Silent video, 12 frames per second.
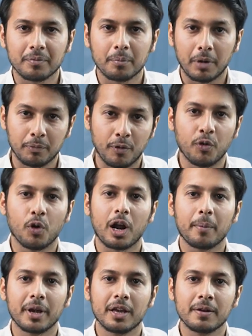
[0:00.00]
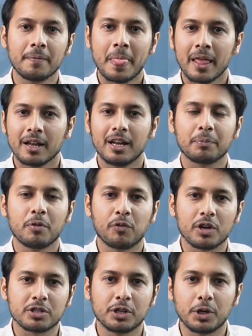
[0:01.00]
But before I begin, let me
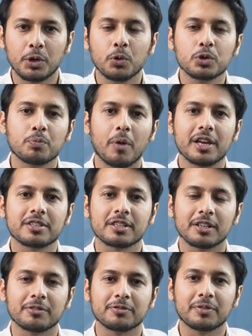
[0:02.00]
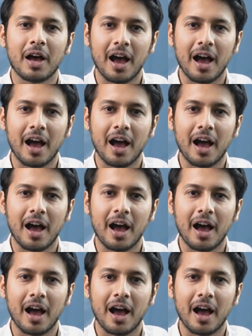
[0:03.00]
first introduce myself.